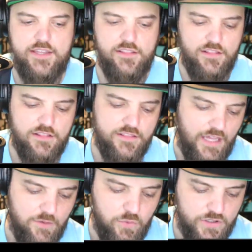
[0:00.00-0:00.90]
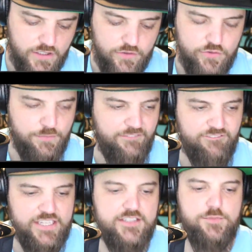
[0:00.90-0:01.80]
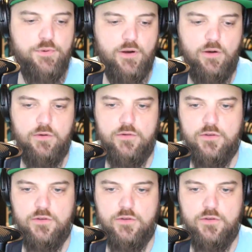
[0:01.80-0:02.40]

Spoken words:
want to use my fix, bro.